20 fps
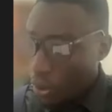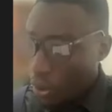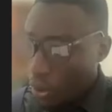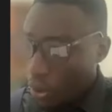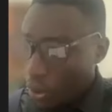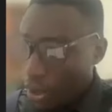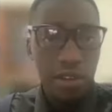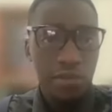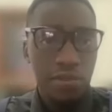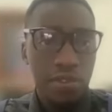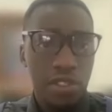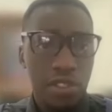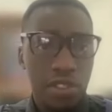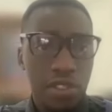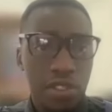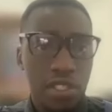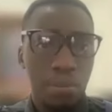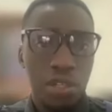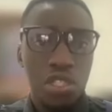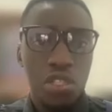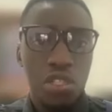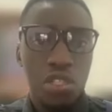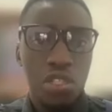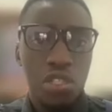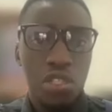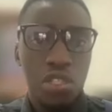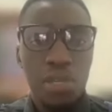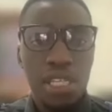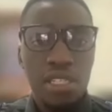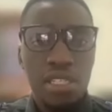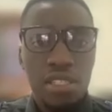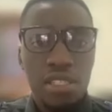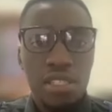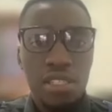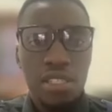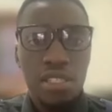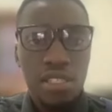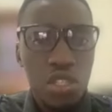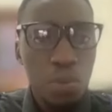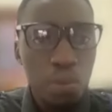What I loved about your
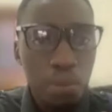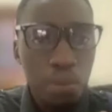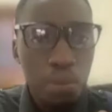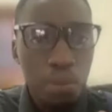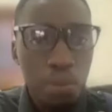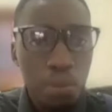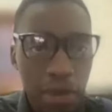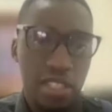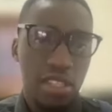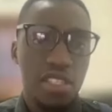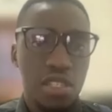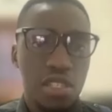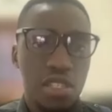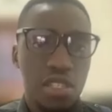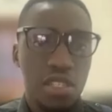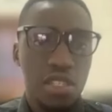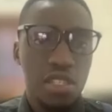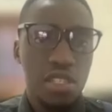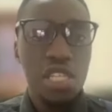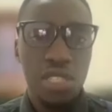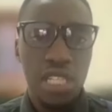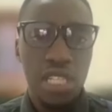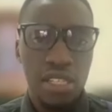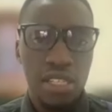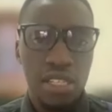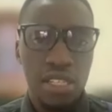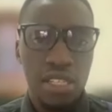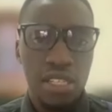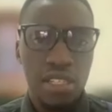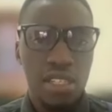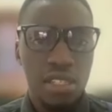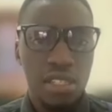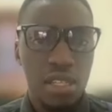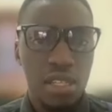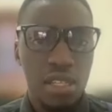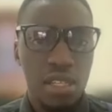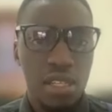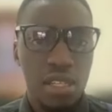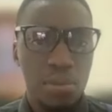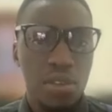speech is that you met the speech
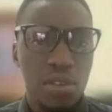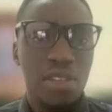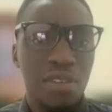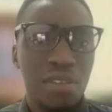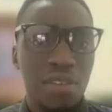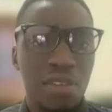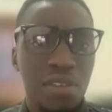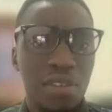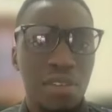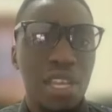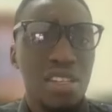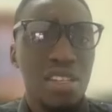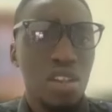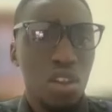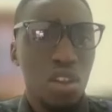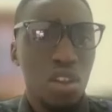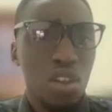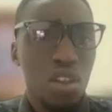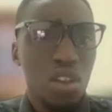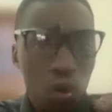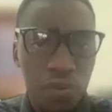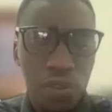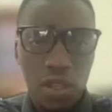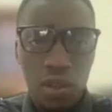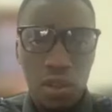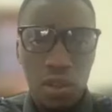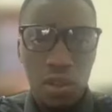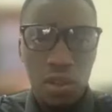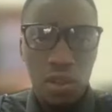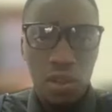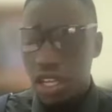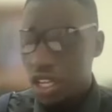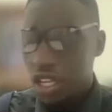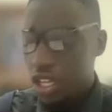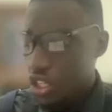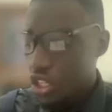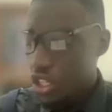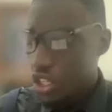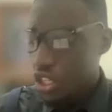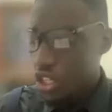objectives in terms of giving us an overview.
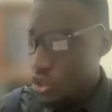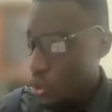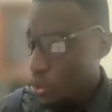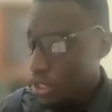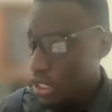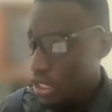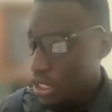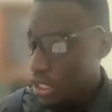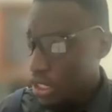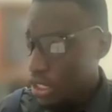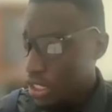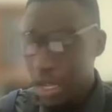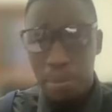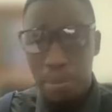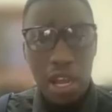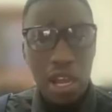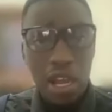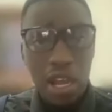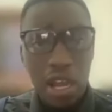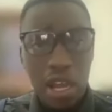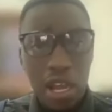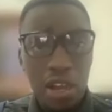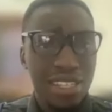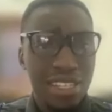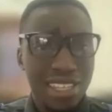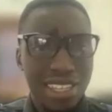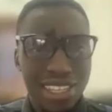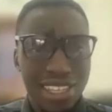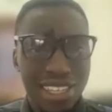You told us about